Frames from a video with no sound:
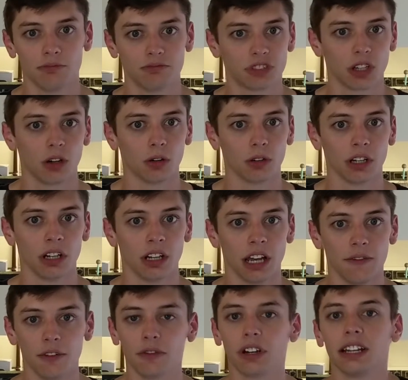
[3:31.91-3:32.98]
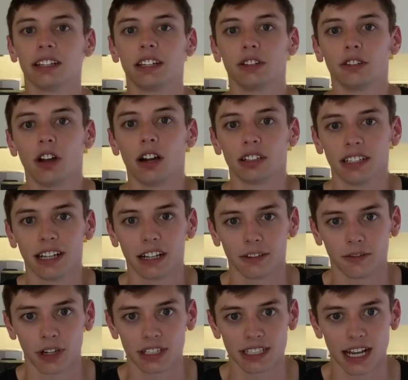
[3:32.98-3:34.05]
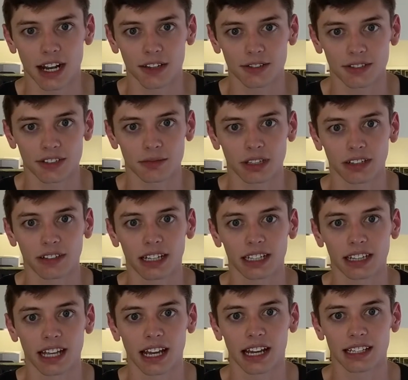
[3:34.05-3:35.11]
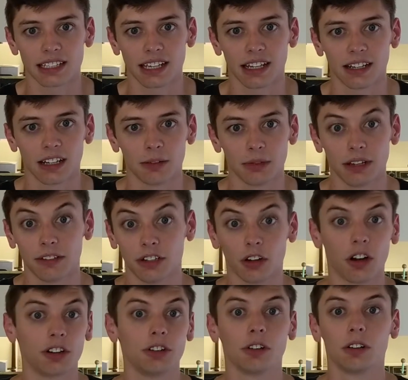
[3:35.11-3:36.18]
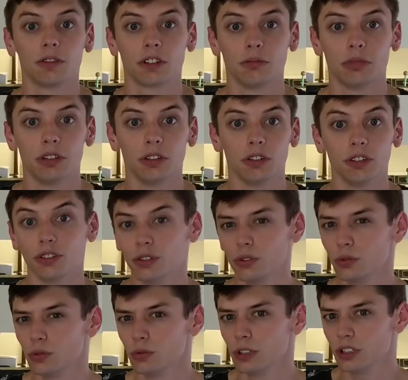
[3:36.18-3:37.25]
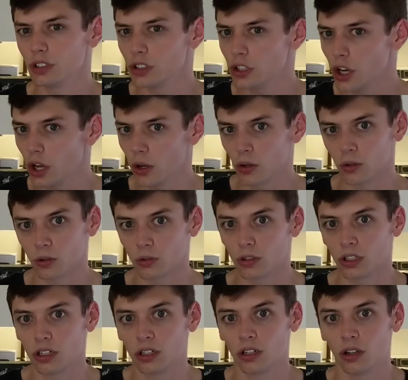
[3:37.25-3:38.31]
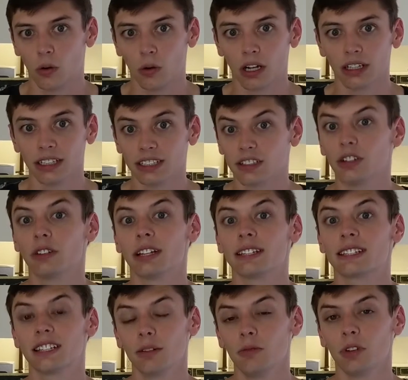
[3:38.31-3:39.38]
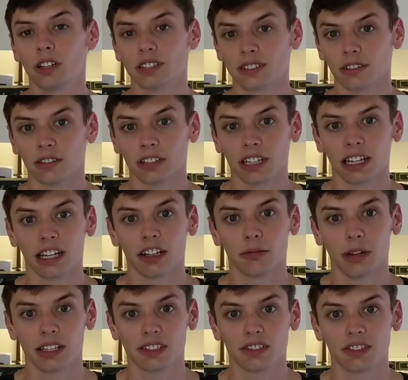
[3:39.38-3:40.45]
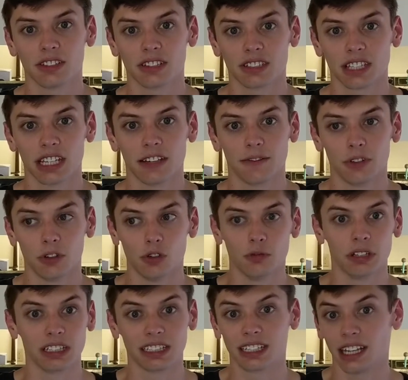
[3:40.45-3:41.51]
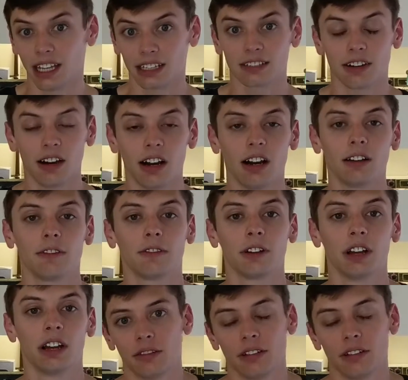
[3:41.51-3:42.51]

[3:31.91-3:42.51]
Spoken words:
So if you forget that you're logged in at a friend's house or something like that, and you're on your own computer, you would know, or at least know that someone is looking at your messages if you've been kicked off.